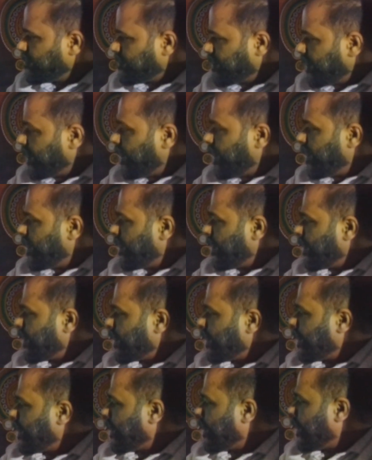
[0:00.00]
the
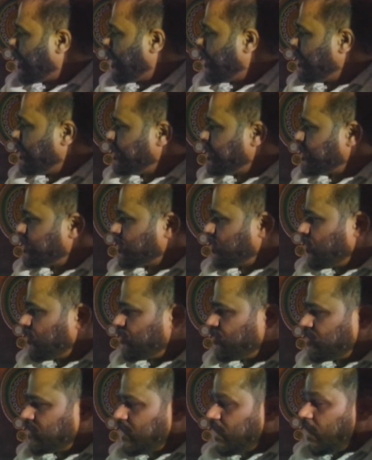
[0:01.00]
colors
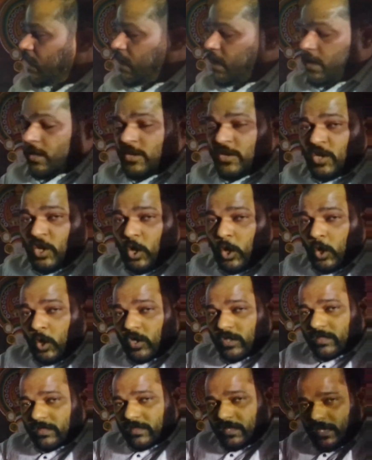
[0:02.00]
of the
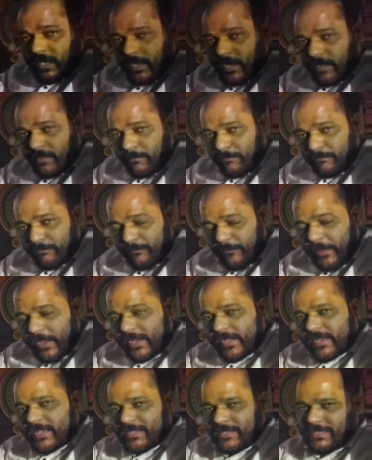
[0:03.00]
northern
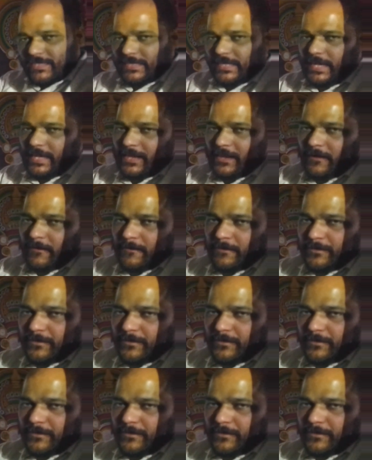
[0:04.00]
painting style.